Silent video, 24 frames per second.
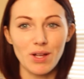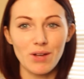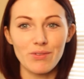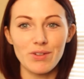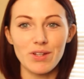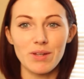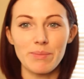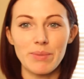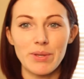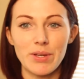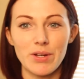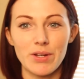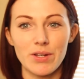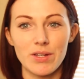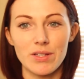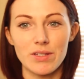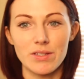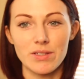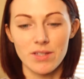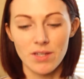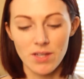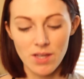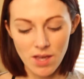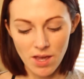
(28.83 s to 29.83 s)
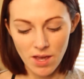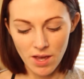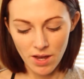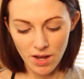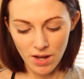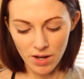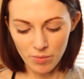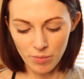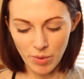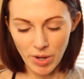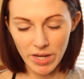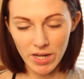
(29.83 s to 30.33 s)
of it because
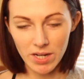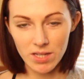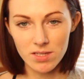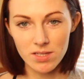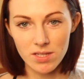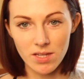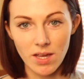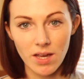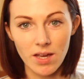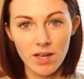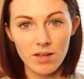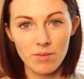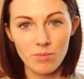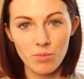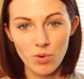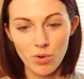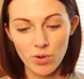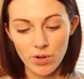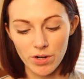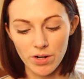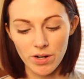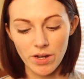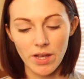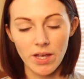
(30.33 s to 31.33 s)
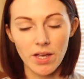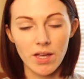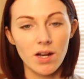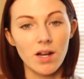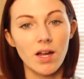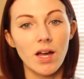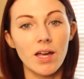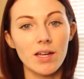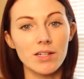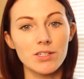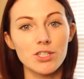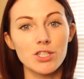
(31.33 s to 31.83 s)
I'm waiting to get more, and
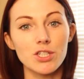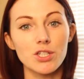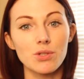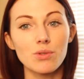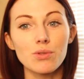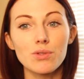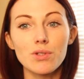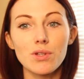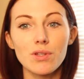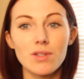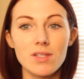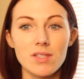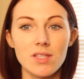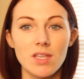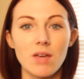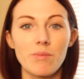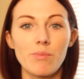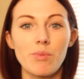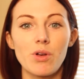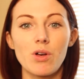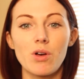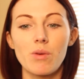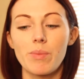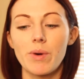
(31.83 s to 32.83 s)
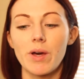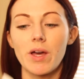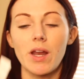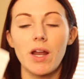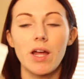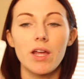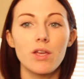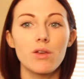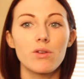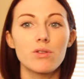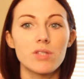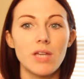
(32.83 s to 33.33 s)
I actually use all the sample, but
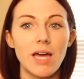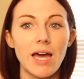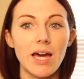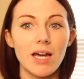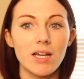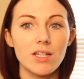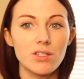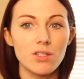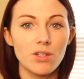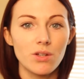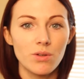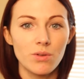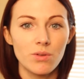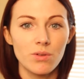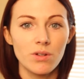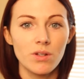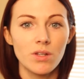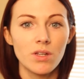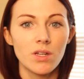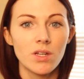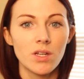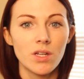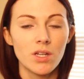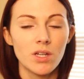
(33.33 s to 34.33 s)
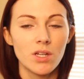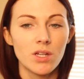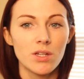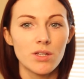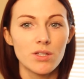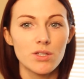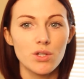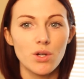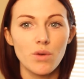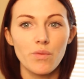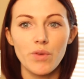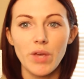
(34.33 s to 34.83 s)
I use Axone.
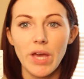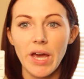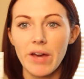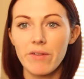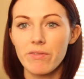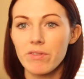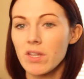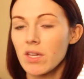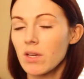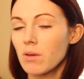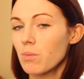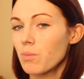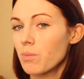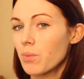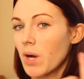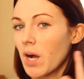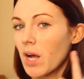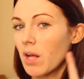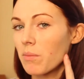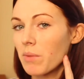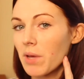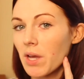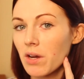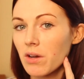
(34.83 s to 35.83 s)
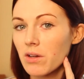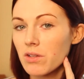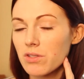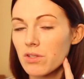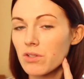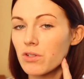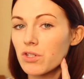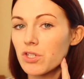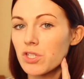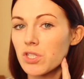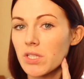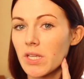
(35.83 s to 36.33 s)
So if you have any problem areas
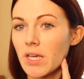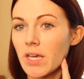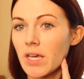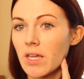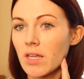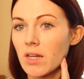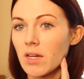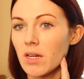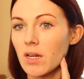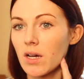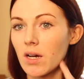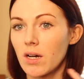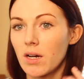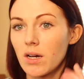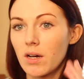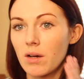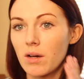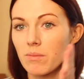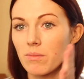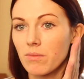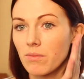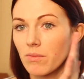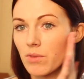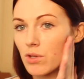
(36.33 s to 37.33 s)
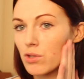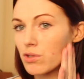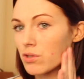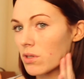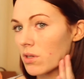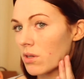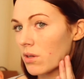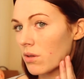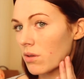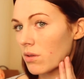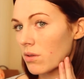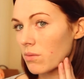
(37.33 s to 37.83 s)
in your skin,
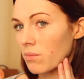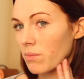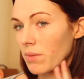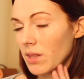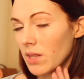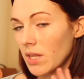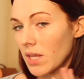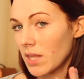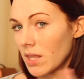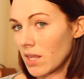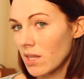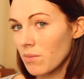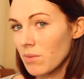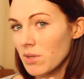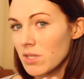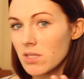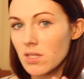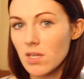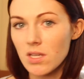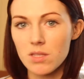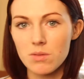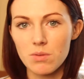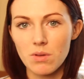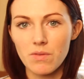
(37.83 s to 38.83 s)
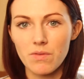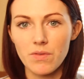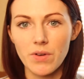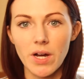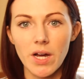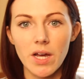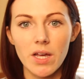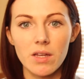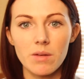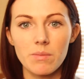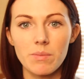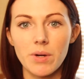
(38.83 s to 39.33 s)
usually, lately my skin's been
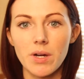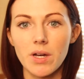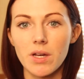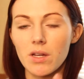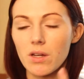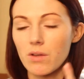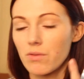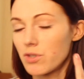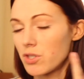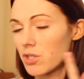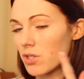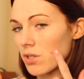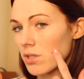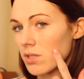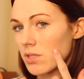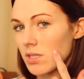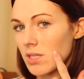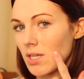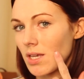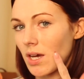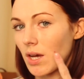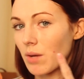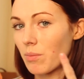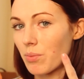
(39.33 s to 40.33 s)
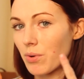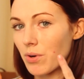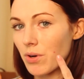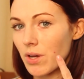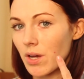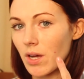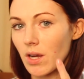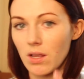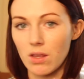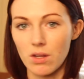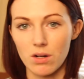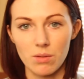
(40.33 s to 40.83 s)
fine, but if you can see, I broke
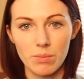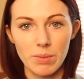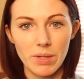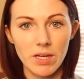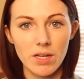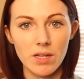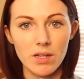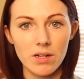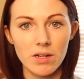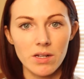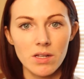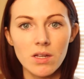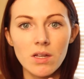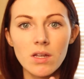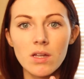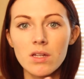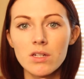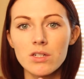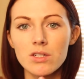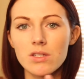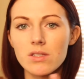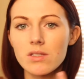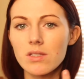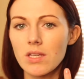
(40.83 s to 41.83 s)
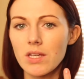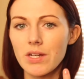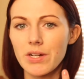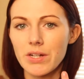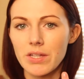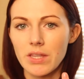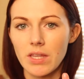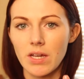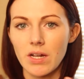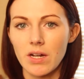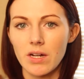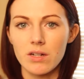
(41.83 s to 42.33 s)
out a little bit, just here
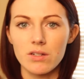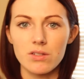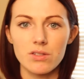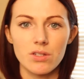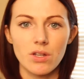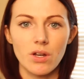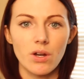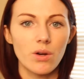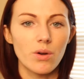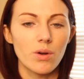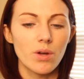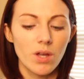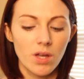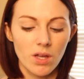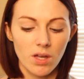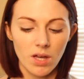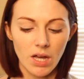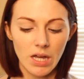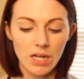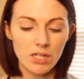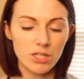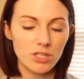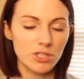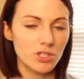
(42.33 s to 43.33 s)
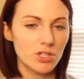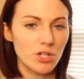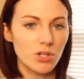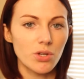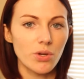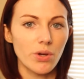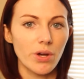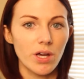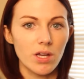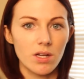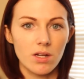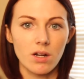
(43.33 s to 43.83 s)
and there, so I can show
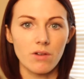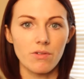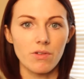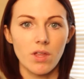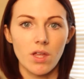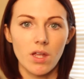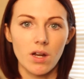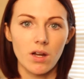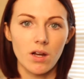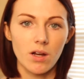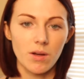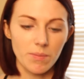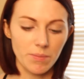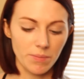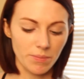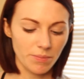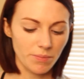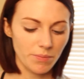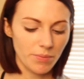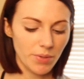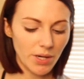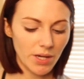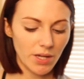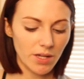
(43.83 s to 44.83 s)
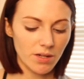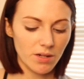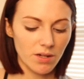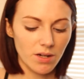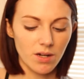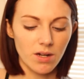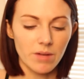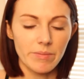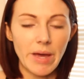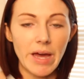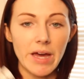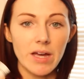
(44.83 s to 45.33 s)
you how I cover that up. But
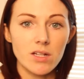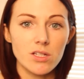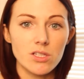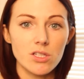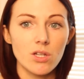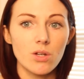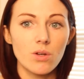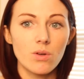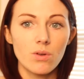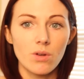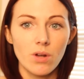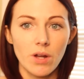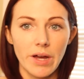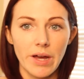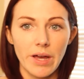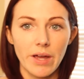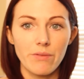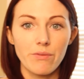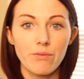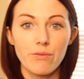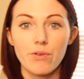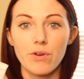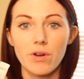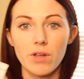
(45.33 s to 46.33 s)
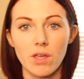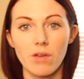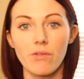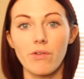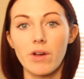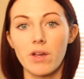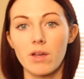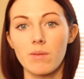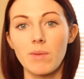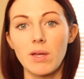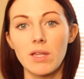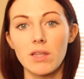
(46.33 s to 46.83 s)
Axone, I really
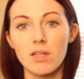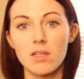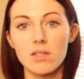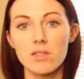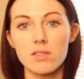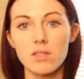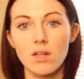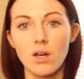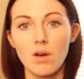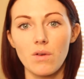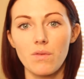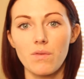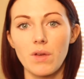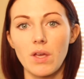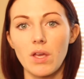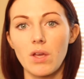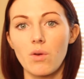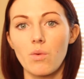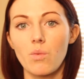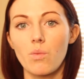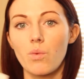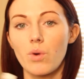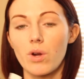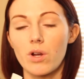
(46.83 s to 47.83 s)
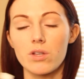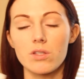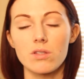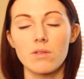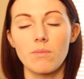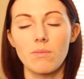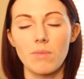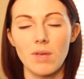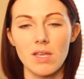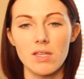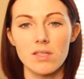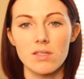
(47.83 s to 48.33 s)
recommend this stuff. It works
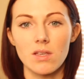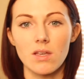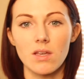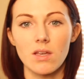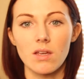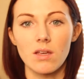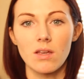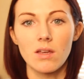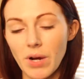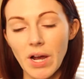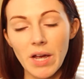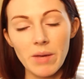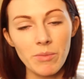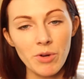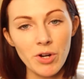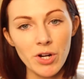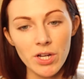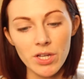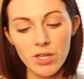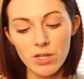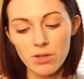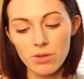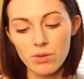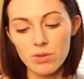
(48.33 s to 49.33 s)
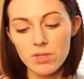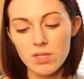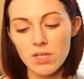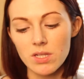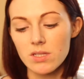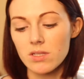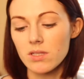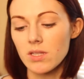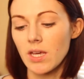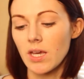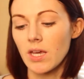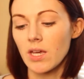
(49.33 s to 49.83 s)
amazing. Primer I use
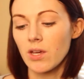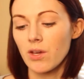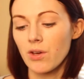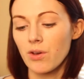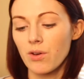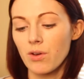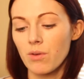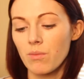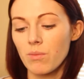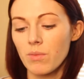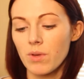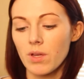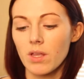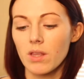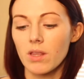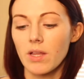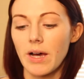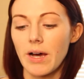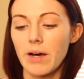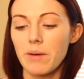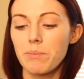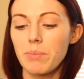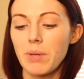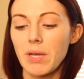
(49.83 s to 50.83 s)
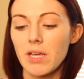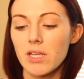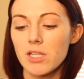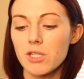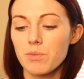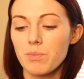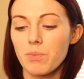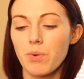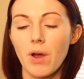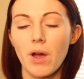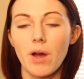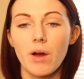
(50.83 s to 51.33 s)
is Lancome La
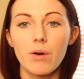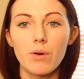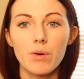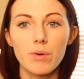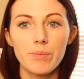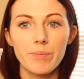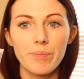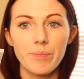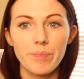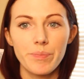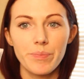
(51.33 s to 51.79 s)
Base Pro.